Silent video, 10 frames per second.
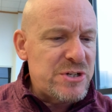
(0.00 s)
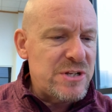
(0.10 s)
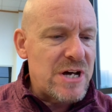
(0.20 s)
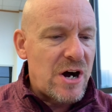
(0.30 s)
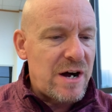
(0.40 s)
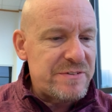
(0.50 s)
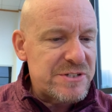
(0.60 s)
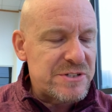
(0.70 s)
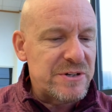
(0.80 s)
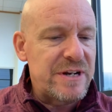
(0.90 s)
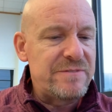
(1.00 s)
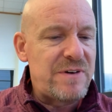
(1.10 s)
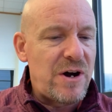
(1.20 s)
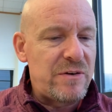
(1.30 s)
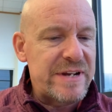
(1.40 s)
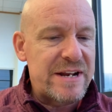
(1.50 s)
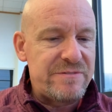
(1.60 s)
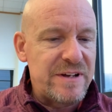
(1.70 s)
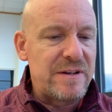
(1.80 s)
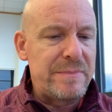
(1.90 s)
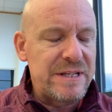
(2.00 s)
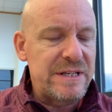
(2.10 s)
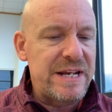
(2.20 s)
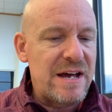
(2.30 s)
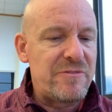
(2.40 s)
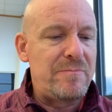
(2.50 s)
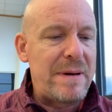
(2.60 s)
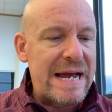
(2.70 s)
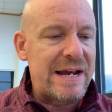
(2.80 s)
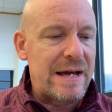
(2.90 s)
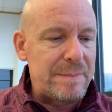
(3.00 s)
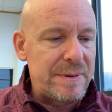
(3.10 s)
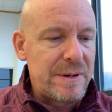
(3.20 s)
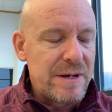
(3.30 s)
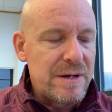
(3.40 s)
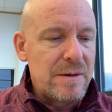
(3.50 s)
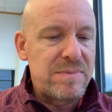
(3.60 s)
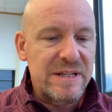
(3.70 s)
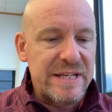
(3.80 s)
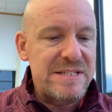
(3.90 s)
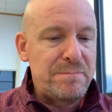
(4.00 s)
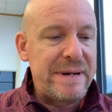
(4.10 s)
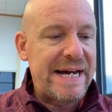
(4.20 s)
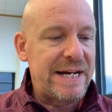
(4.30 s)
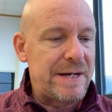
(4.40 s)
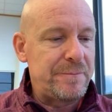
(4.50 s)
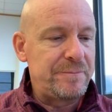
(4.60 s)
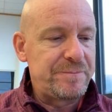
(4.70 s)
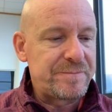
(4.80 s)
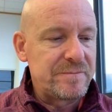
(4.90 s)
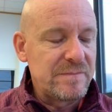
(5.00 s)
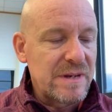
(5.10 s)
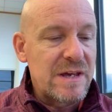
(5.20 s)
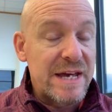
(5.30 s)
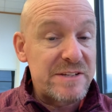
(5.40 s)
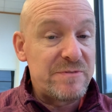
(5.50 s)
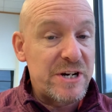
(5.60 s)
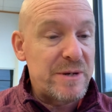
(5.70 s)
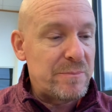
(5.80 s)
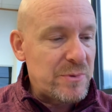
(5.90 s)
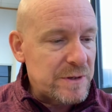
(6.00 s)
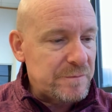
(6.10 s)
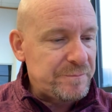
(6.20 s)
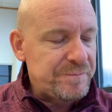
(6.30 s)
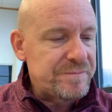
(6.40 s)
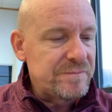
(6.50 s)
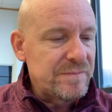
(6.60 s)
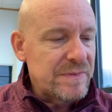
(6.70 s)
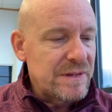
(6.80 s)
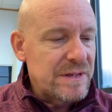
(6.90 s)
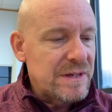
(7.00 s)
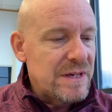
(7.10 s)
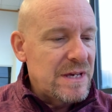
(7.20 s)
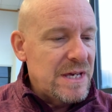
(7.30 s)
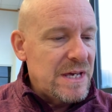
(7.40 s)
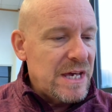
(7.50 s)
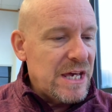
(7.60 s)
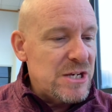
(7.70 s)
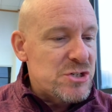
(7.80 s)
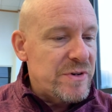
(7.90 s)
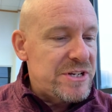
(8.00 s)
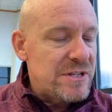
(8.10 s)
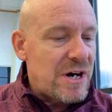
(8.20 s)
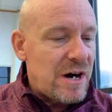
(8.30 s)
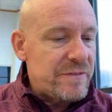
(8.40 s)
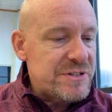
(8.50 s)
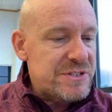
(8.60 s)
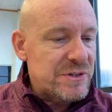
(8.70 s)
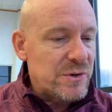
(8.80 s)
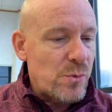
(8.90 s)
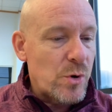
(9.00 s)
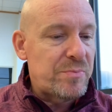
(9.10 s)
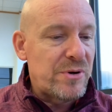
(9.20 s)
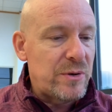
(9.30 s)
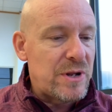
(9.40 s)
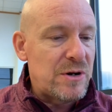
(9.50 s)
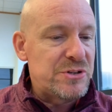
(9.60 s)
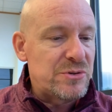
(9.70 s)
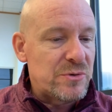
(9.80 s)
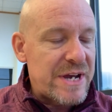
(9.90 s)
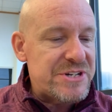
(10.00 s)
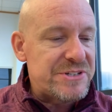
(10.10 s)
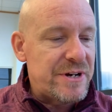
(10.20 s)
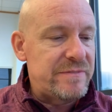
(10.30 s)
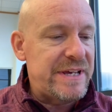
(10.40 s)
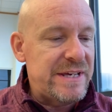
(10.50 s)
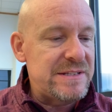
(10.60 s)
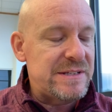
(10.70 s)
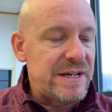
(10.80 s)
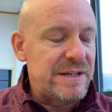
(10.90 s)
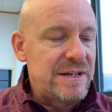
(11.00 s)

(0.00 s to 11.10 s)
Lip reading: to the officer involved and availability of backup, police backup. That's very important. Injury to the officer or prolonged duration of the incident.